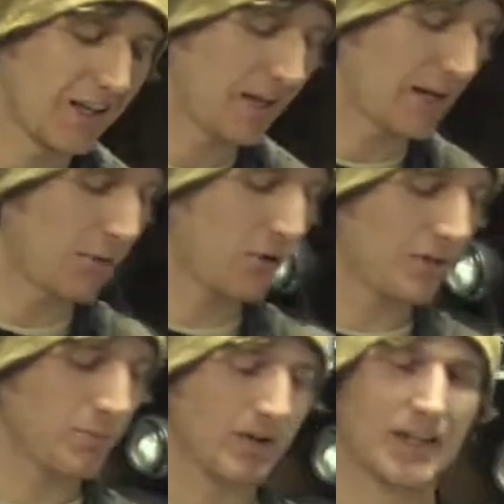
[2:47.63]
And I'm
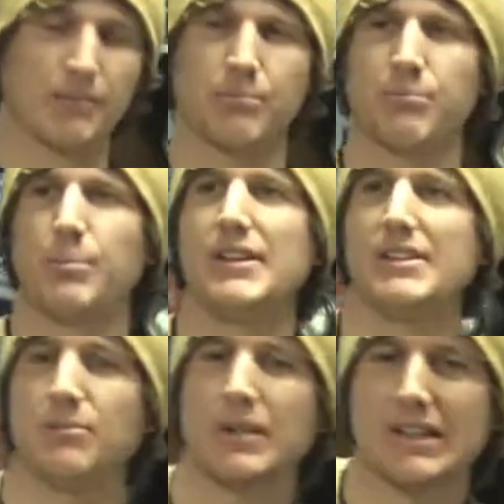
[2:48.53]
only playing
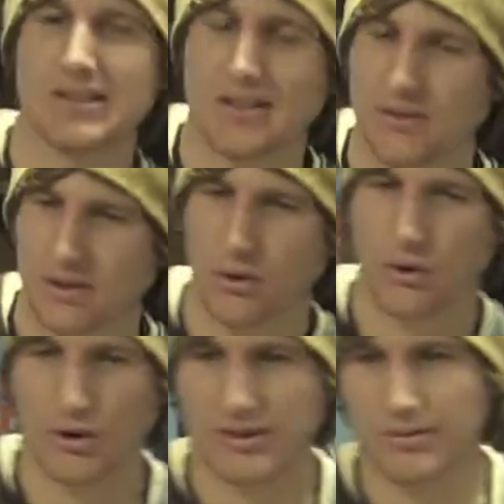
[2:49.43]
bits and pieces of the
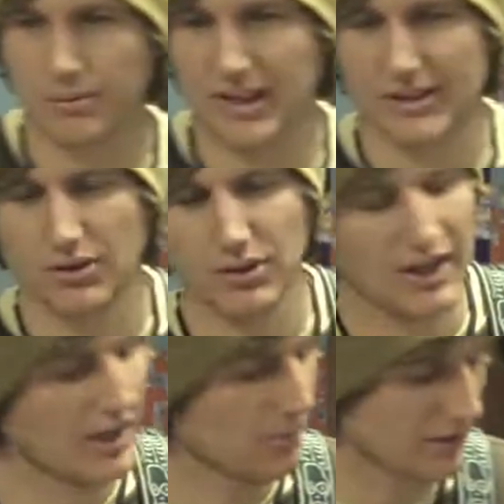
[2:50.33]
chords, but that's
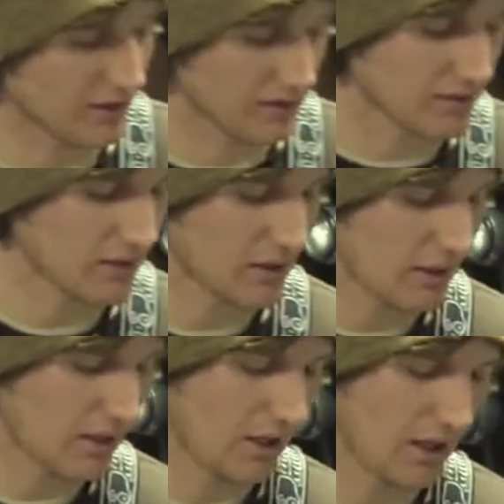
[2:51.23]
okay because
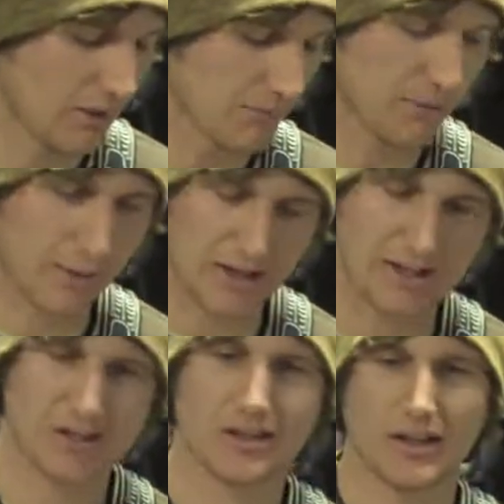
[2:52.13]
the
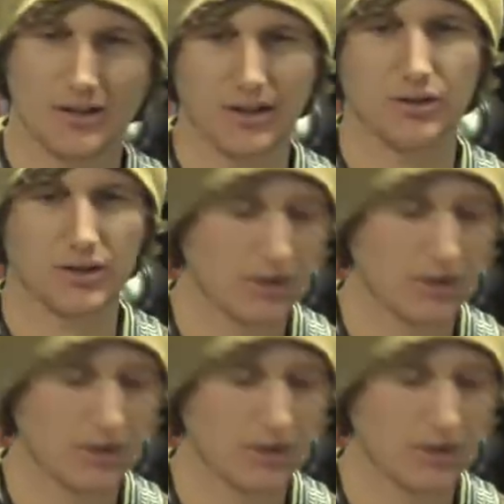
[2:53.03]
bass and the other